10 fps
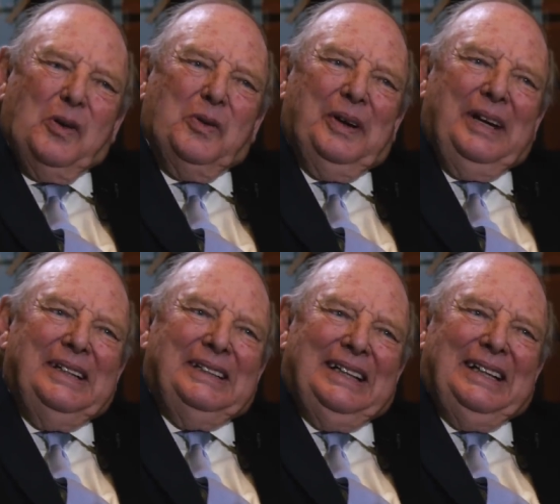Oh,
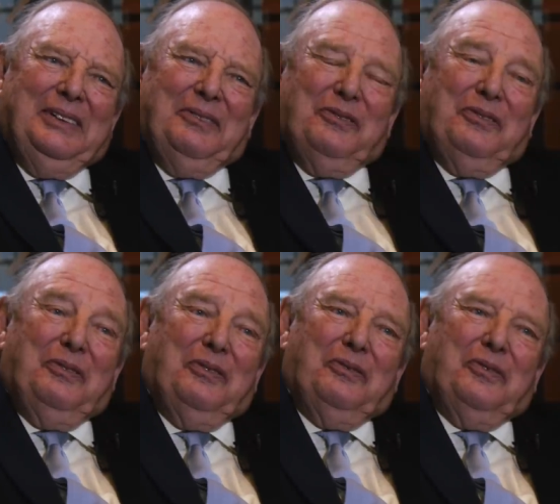indeed,
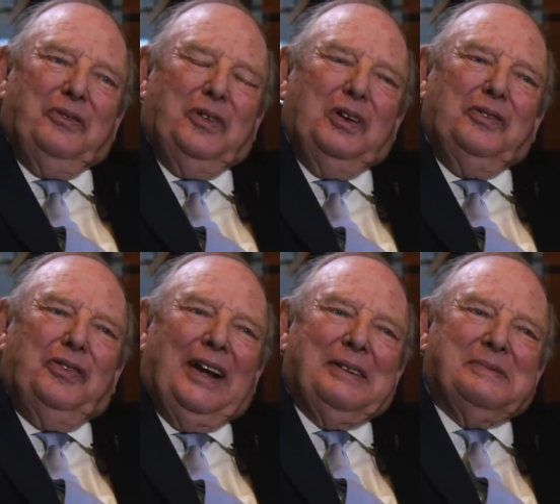full of
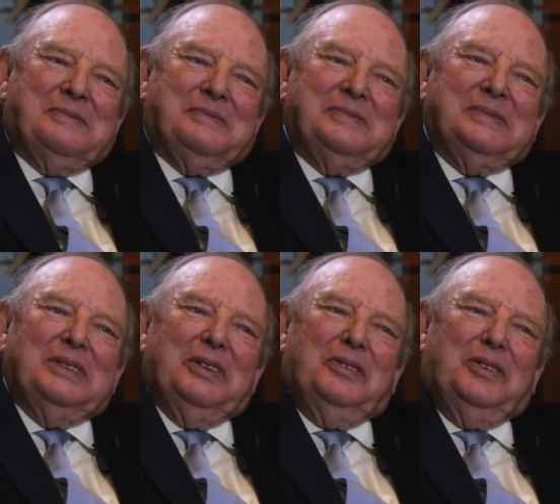fun,
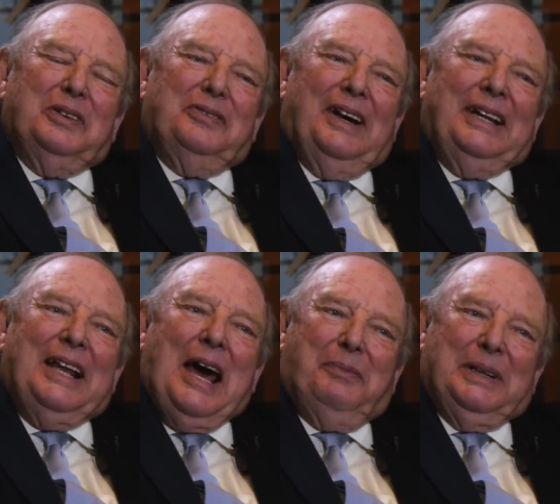full of fun
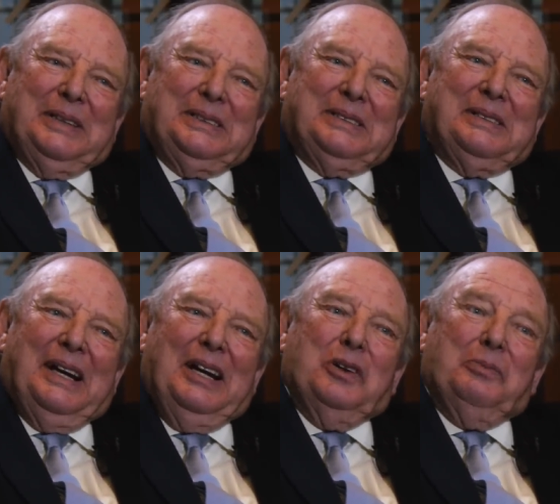and happiness.
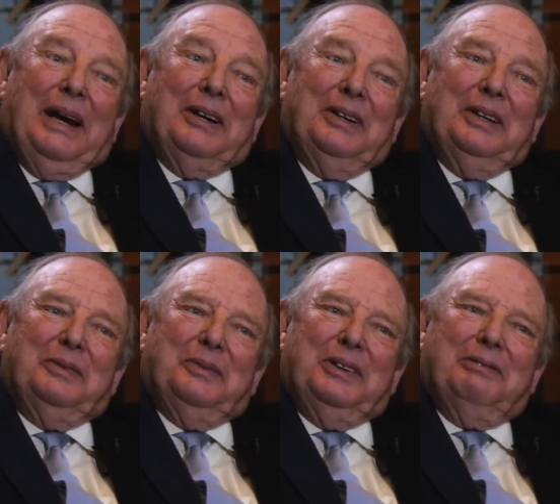I look back on it
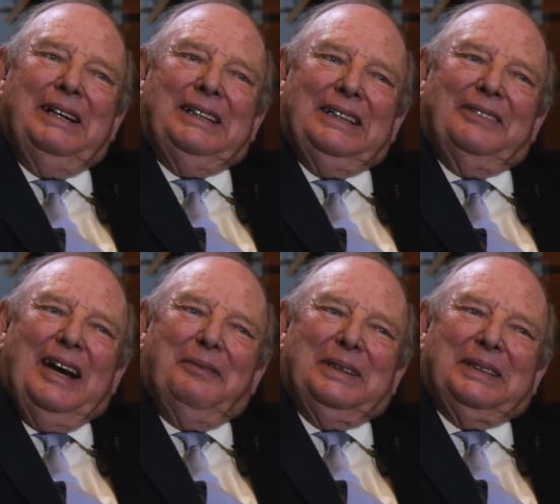with a great deal of
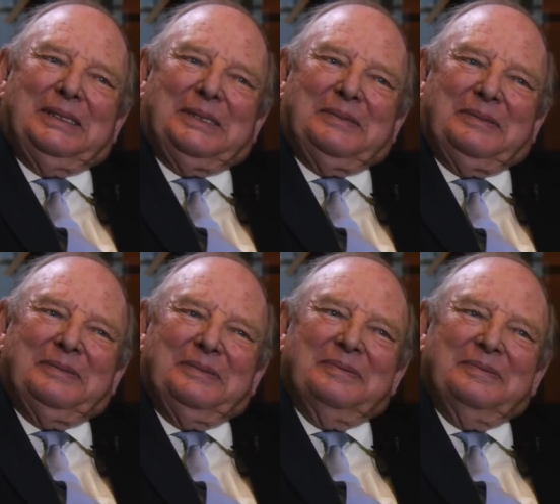happiness.
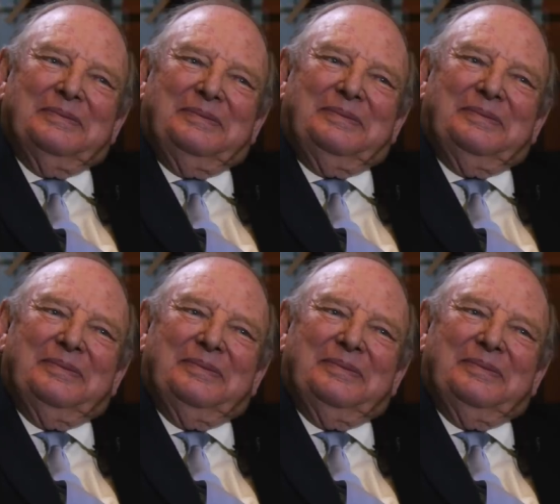Wonderful.